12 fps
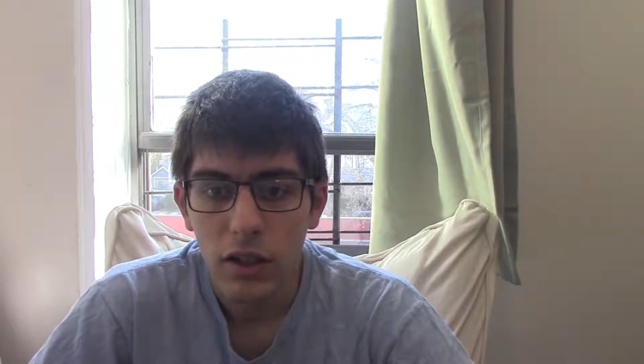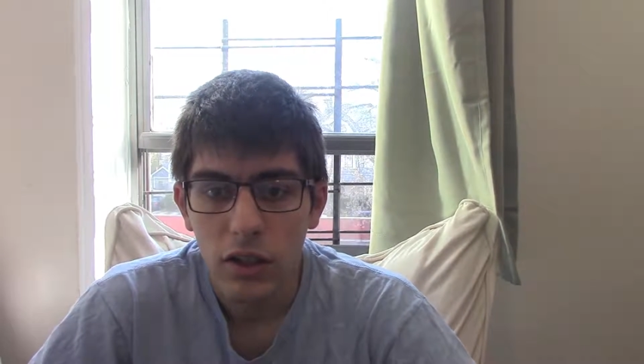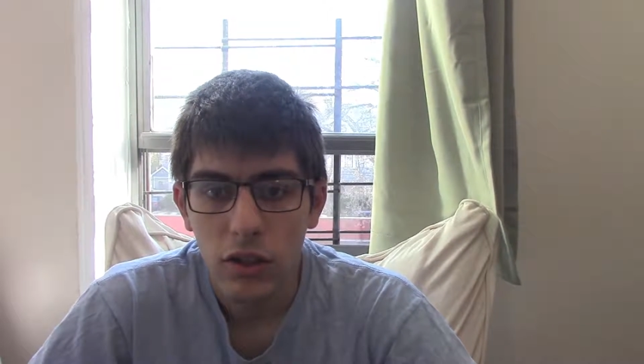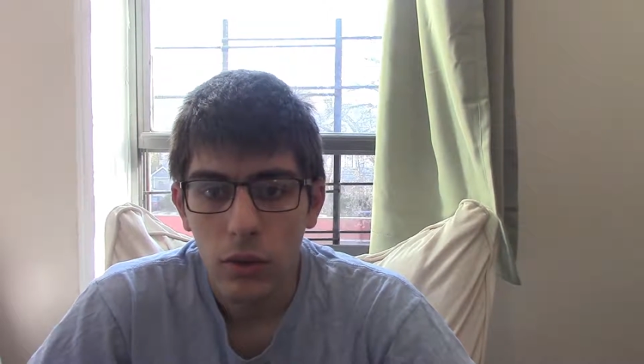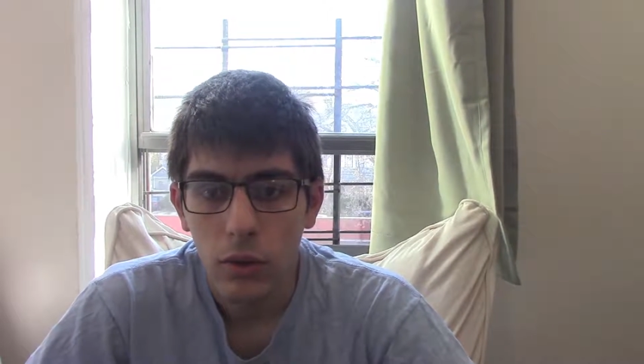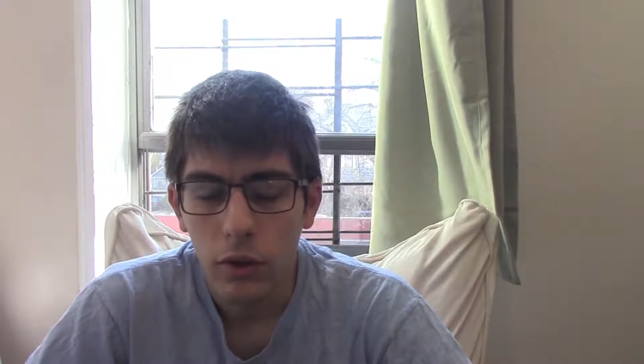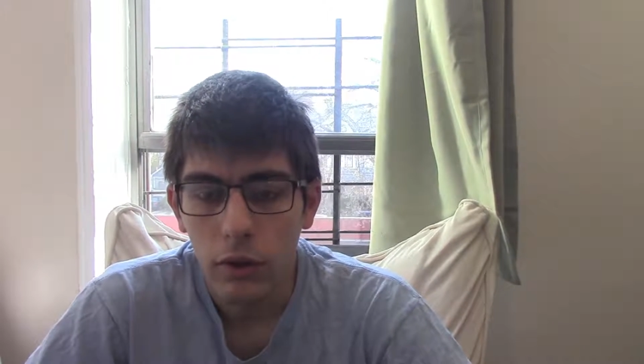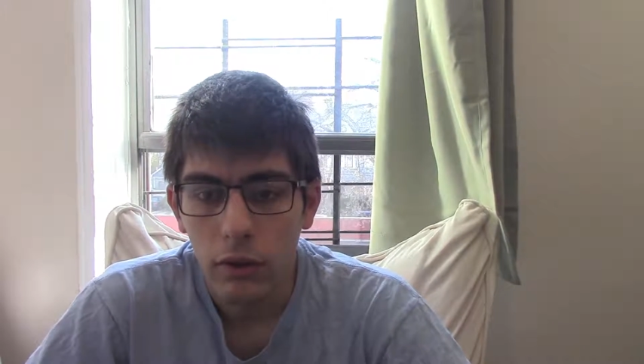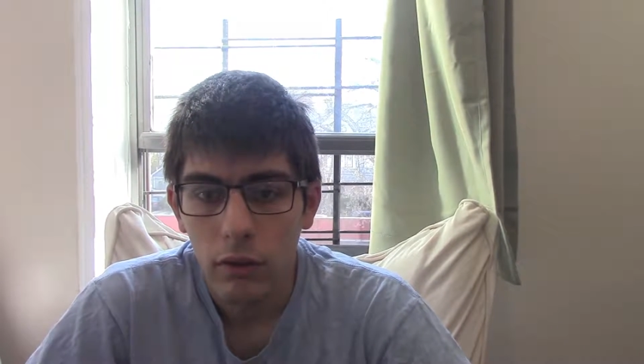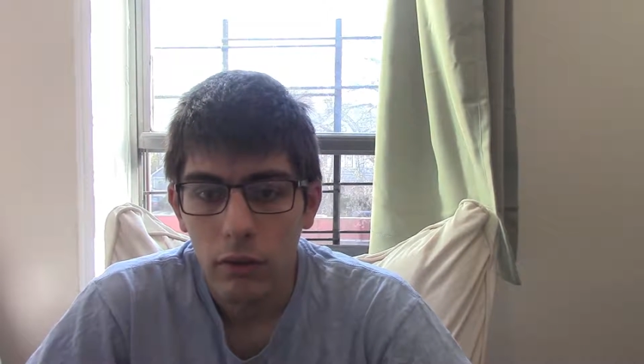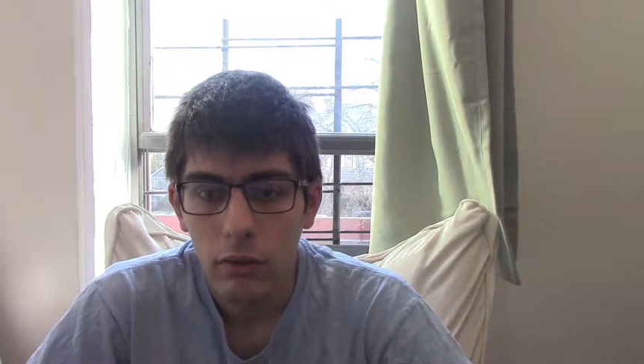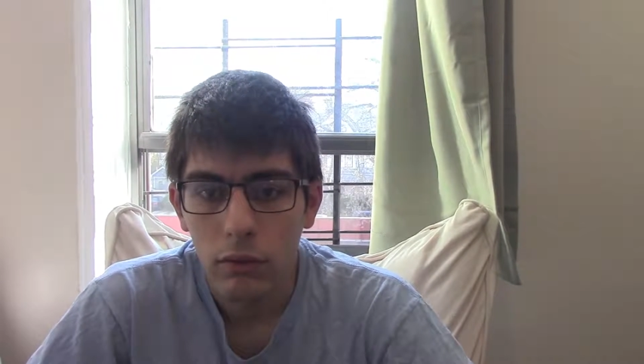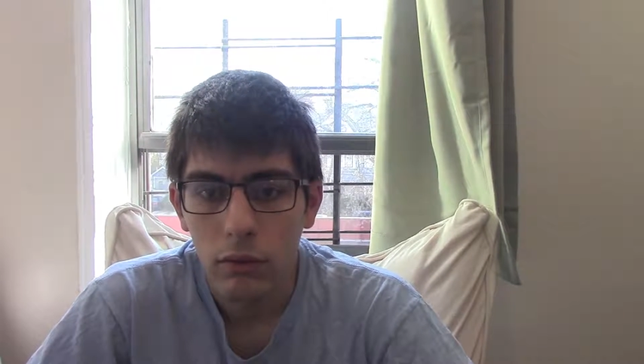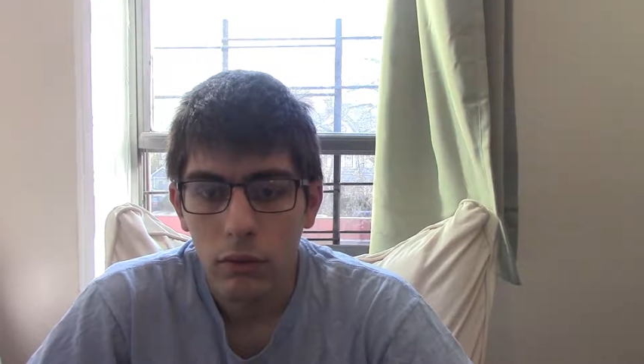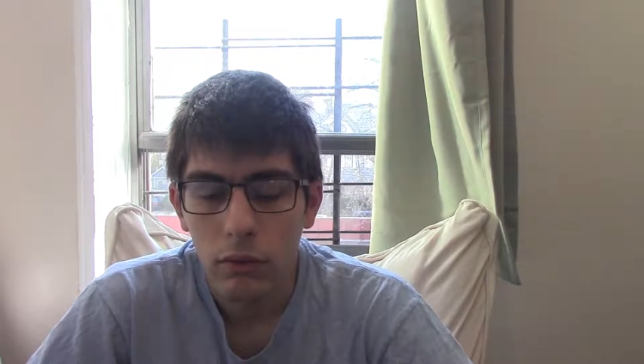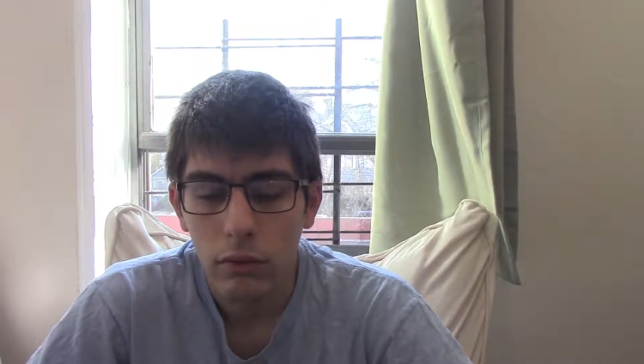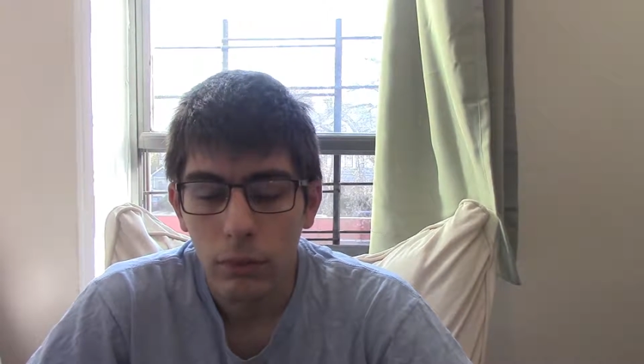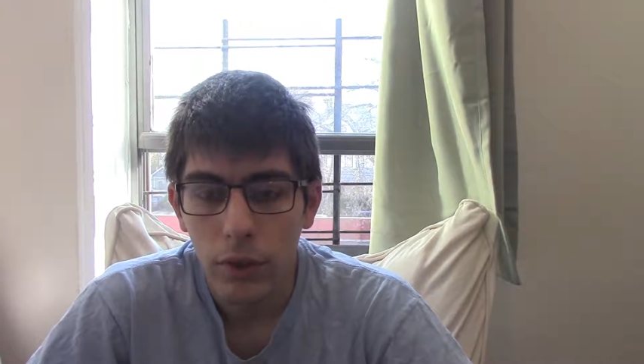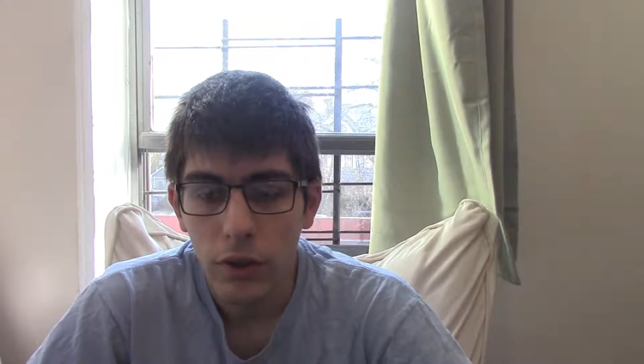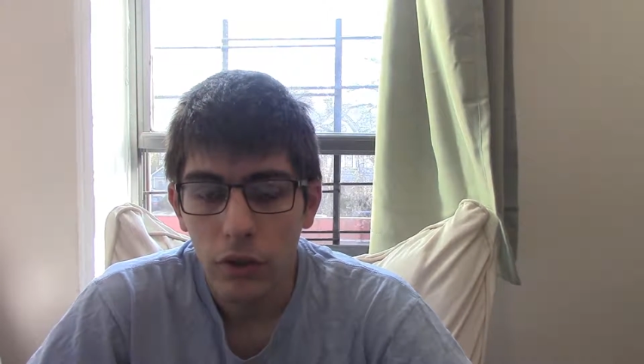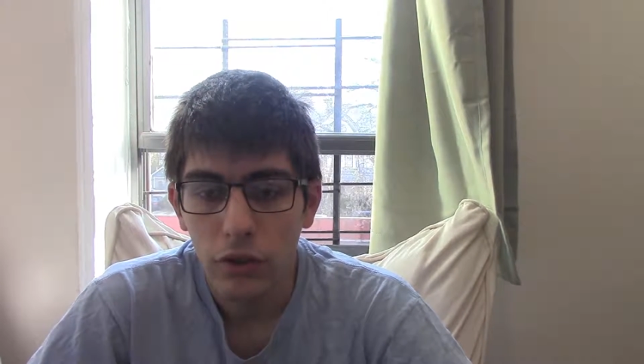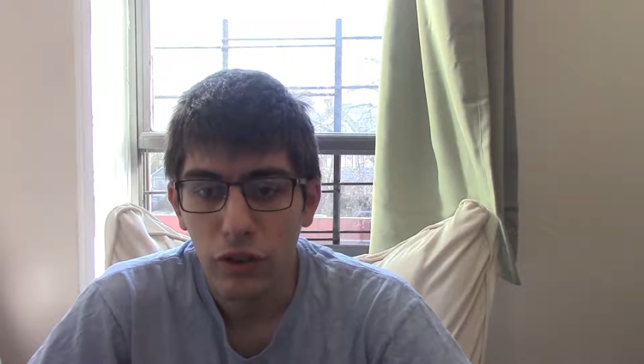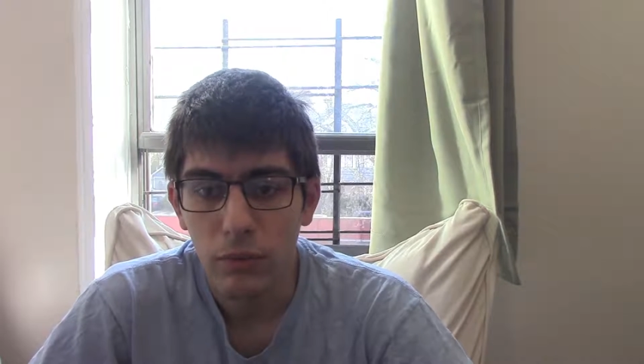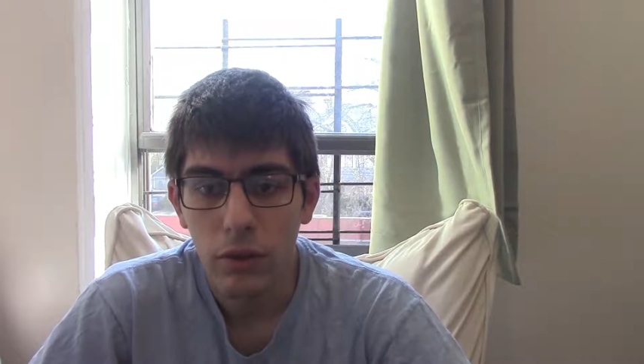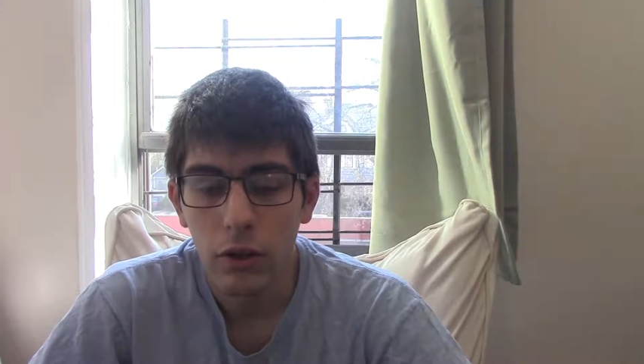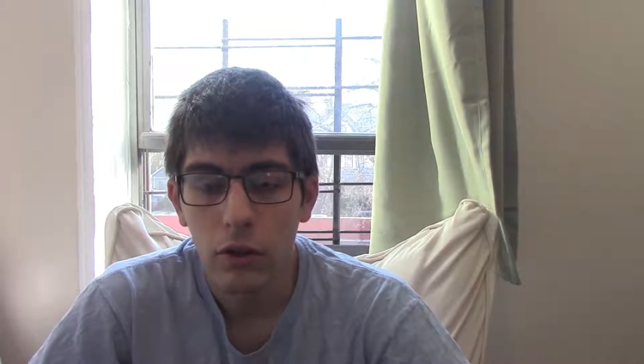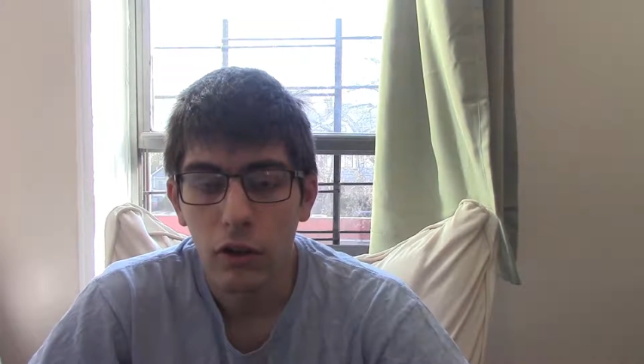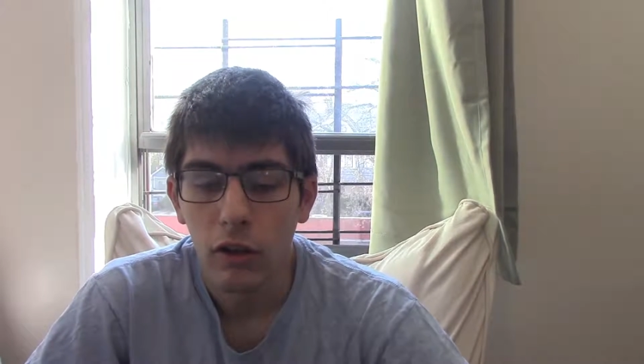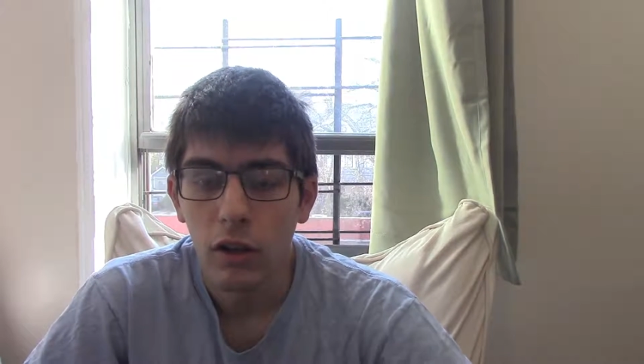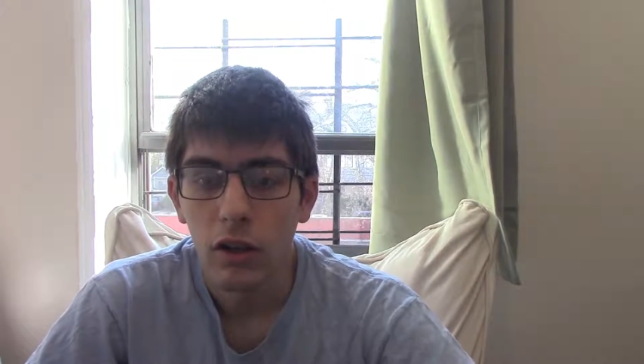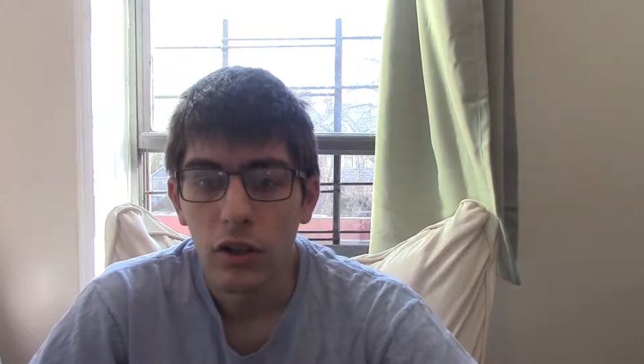your Windows computer.